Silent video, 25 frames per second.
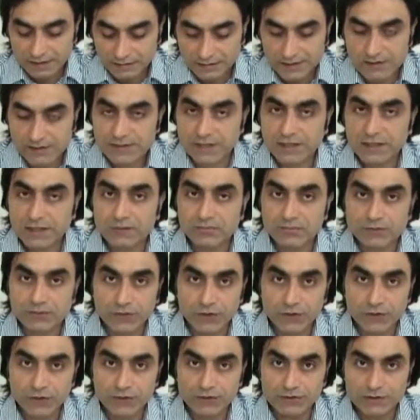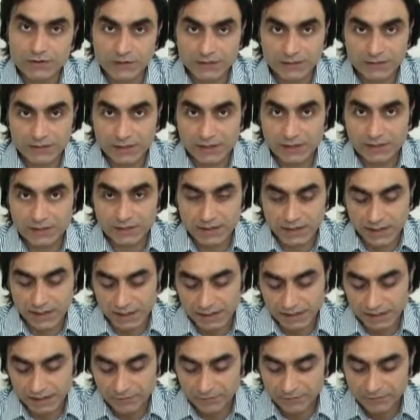The same word at that
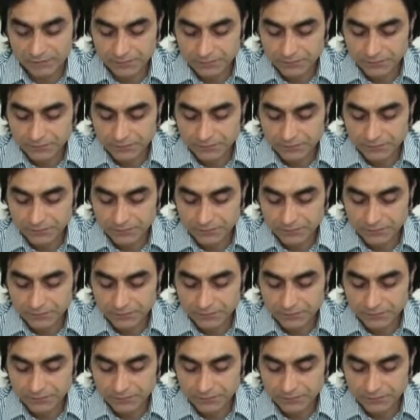ayah.